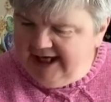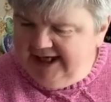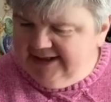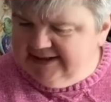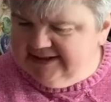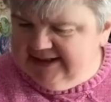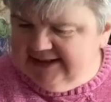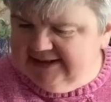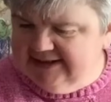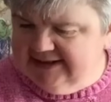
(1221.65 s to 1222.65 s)

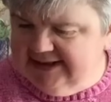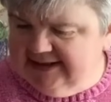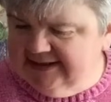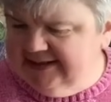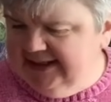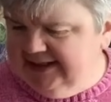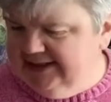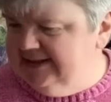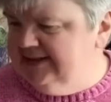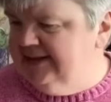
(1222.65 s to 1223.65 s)

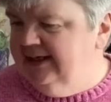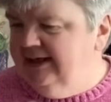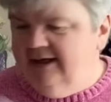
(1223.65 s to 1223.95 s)
8666.